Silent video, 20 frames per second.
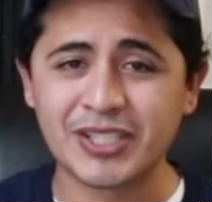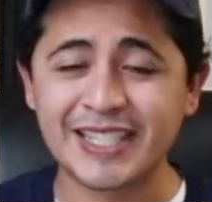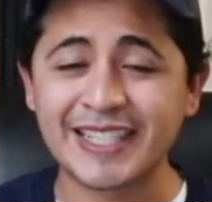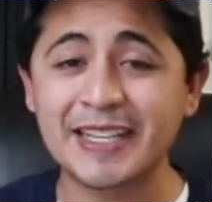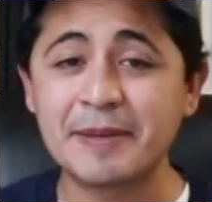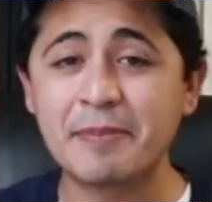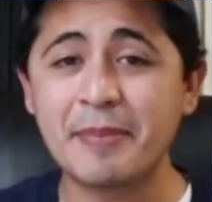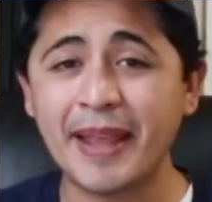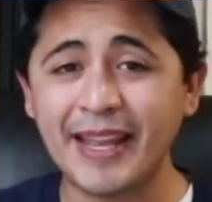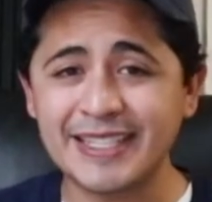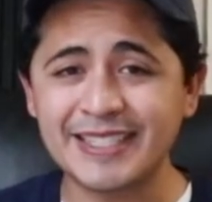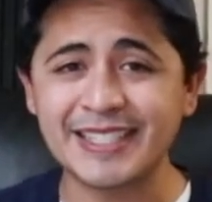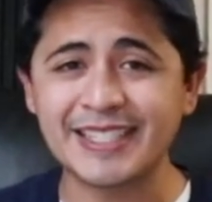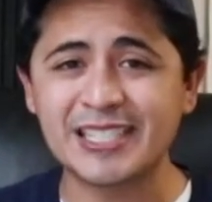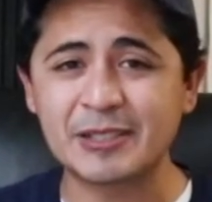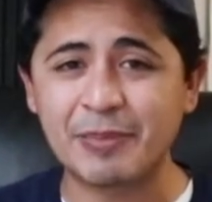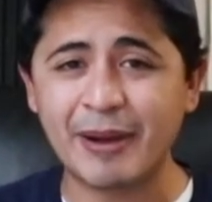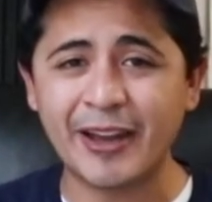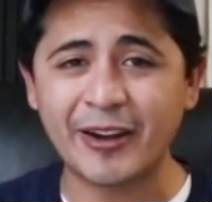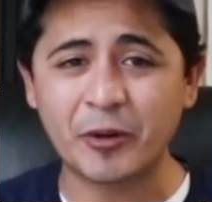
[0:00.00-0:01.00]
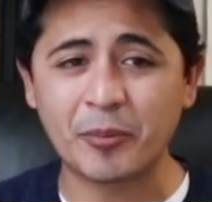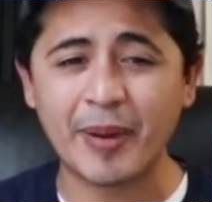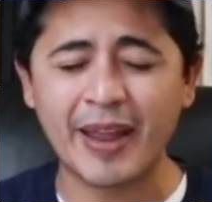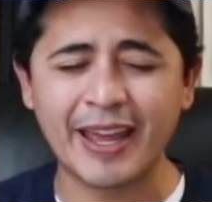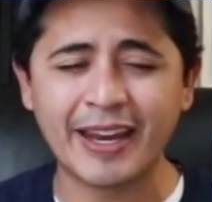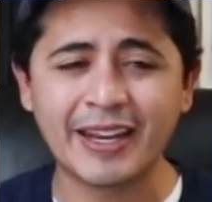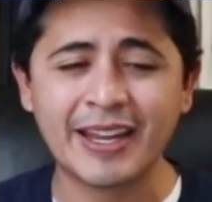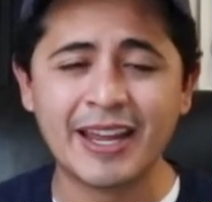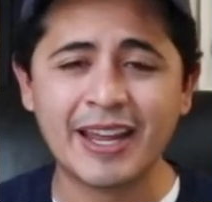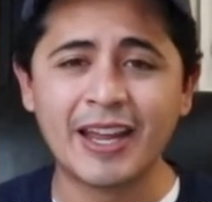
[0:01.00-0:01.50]
The Amazing
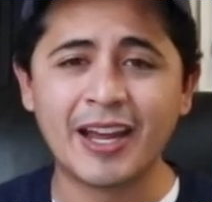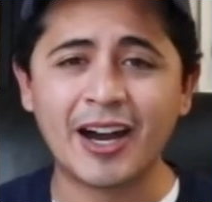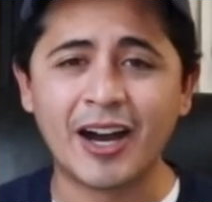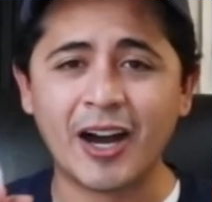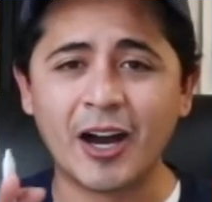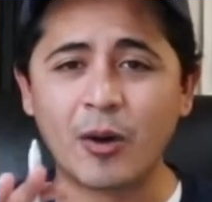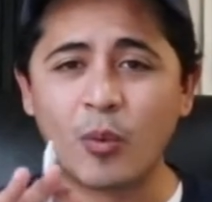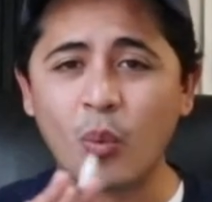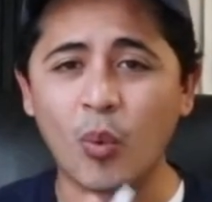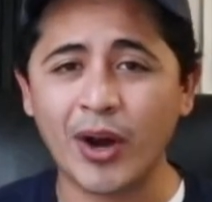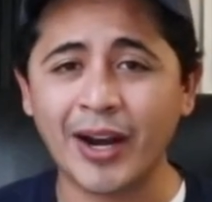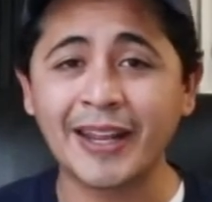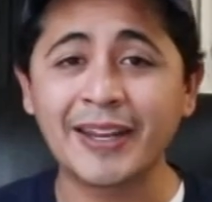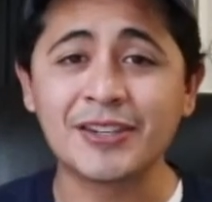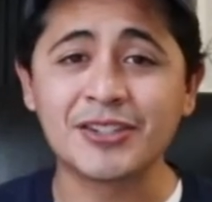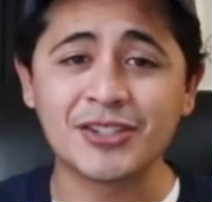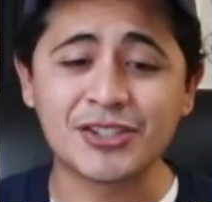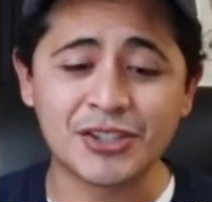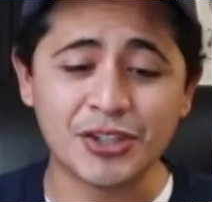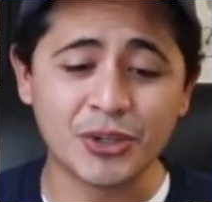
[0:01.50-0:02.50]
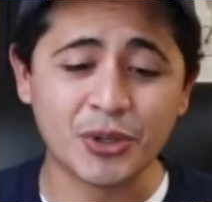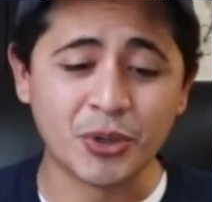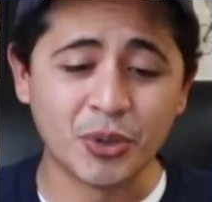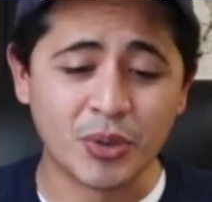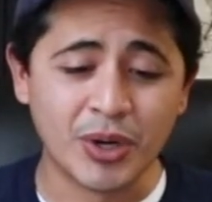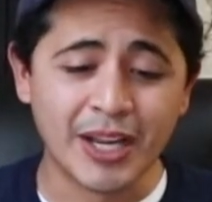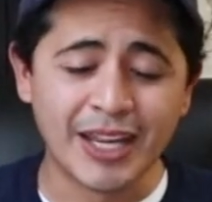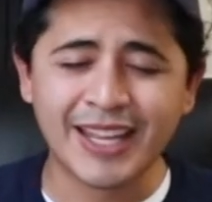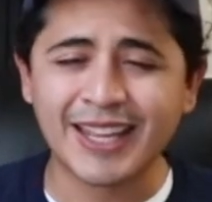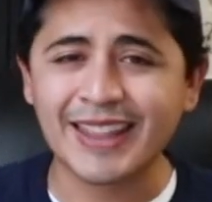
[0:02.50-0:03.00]
Spider-Man 1 and
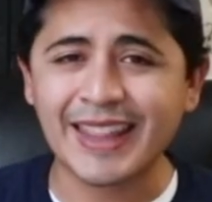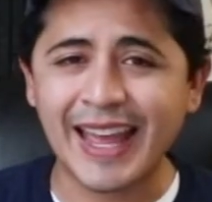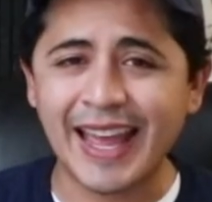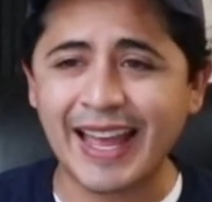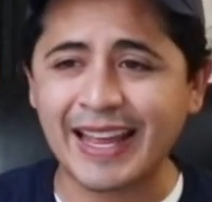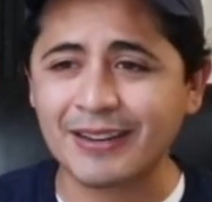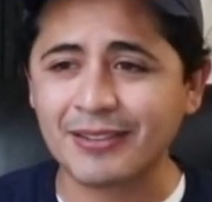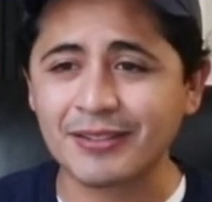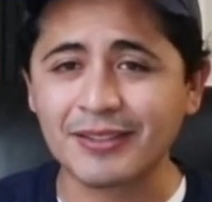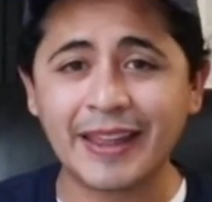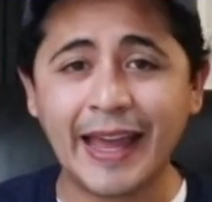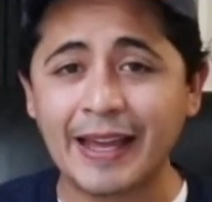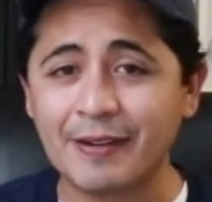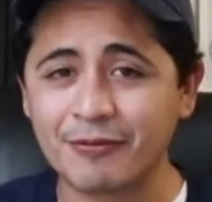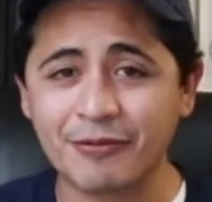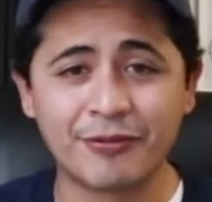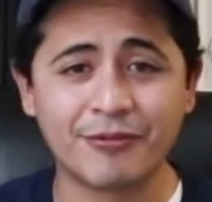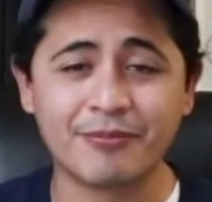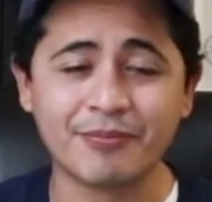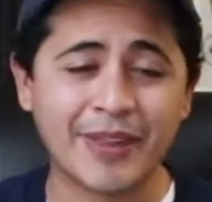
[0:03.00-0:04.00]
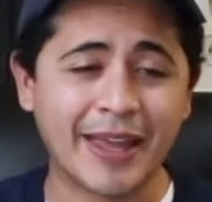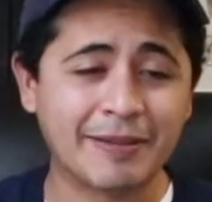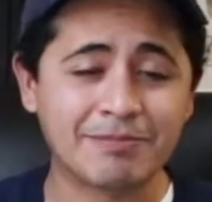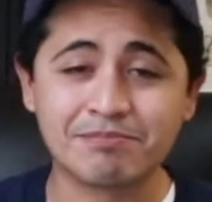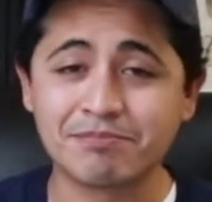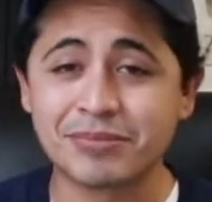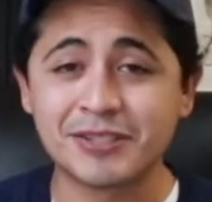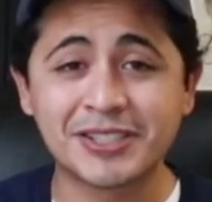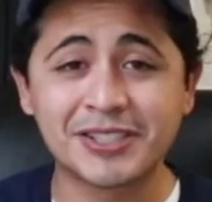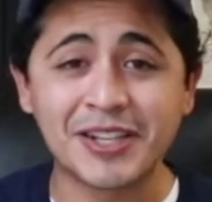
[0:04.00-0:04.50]
2
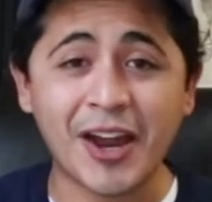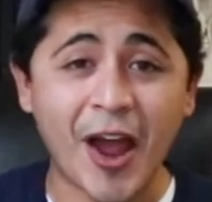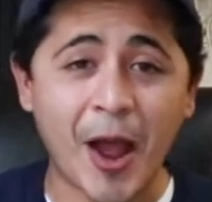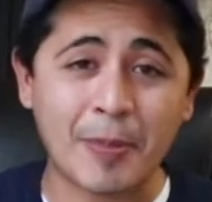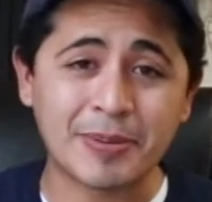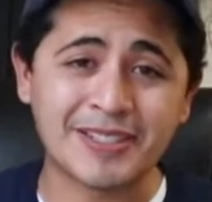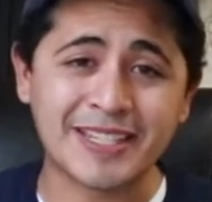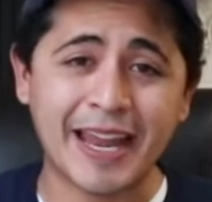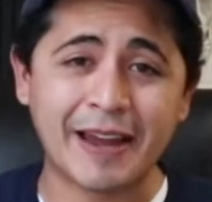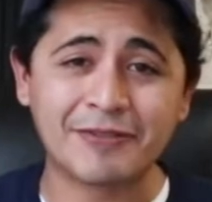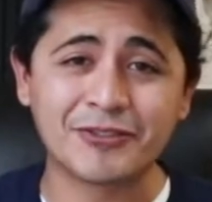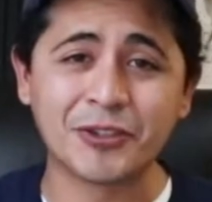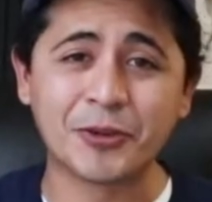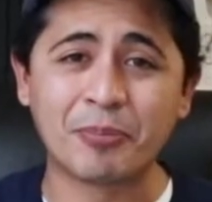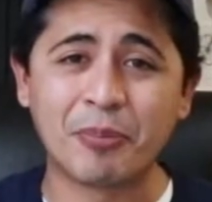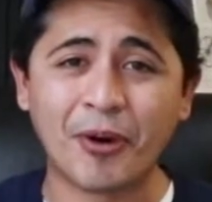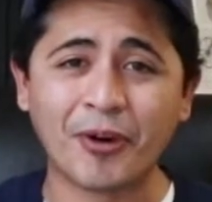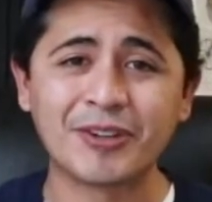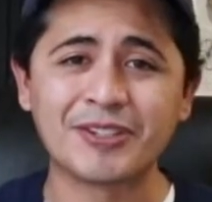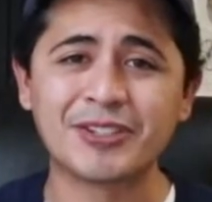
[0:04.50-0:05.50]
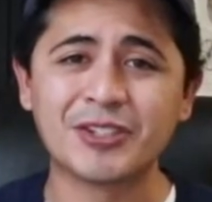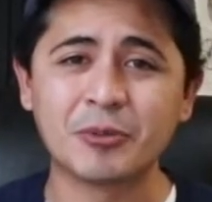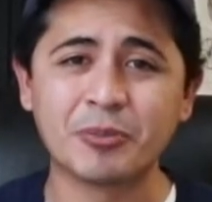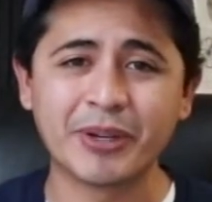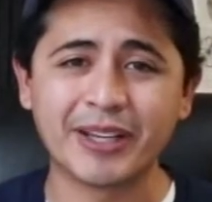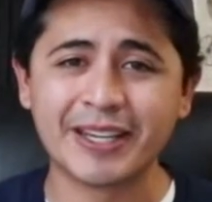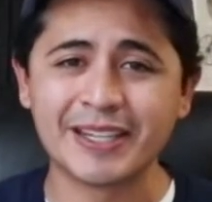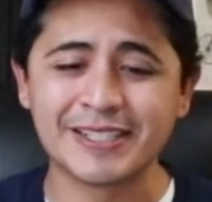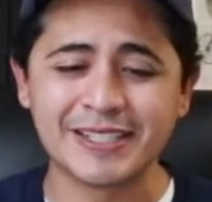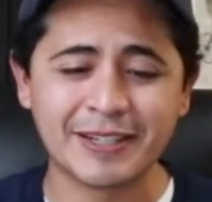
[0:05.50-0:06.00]
that stopped after Part 2
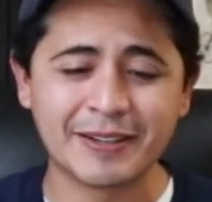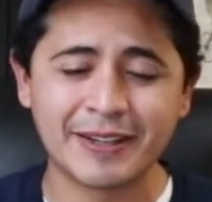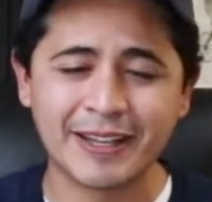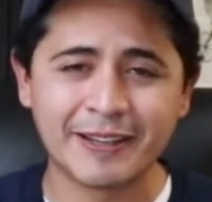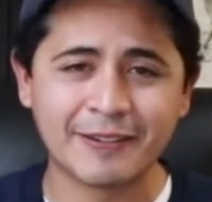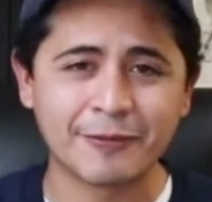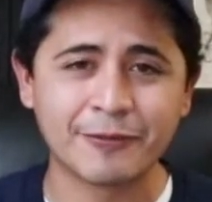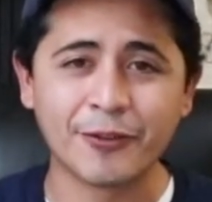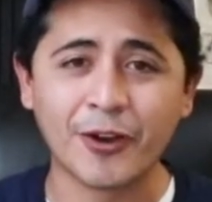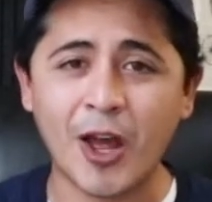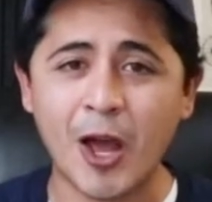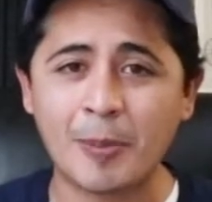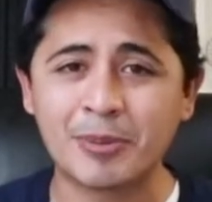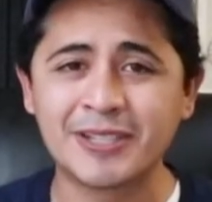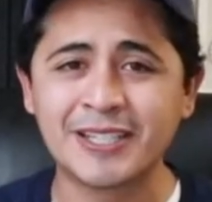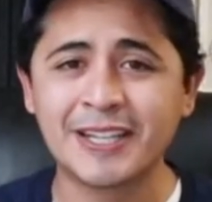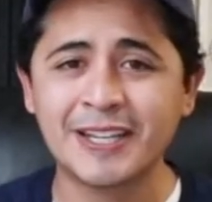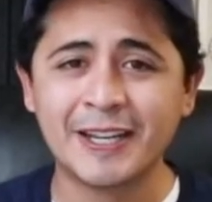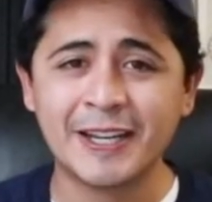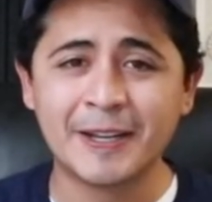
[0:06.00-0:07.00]
because it flopped